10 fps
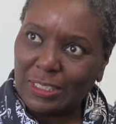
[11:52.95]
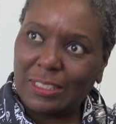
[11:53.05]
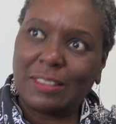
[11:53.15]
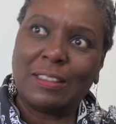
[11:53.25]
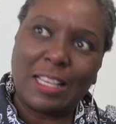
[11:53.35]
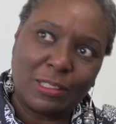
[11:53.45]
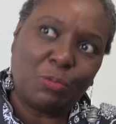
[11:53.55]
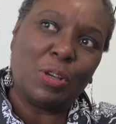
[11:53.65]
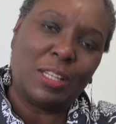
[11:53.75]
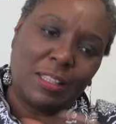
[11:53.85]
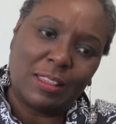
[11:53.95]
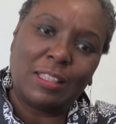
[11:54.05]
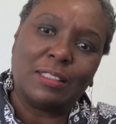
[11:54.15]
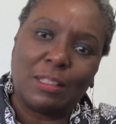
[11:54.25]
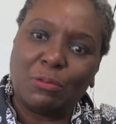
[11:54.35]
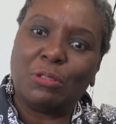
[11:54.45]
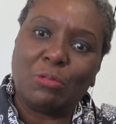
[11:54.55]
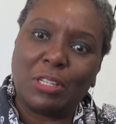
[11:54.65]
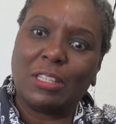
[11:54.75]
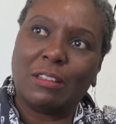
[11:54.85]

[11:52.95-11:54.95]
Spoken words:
So that's one of the things that we're working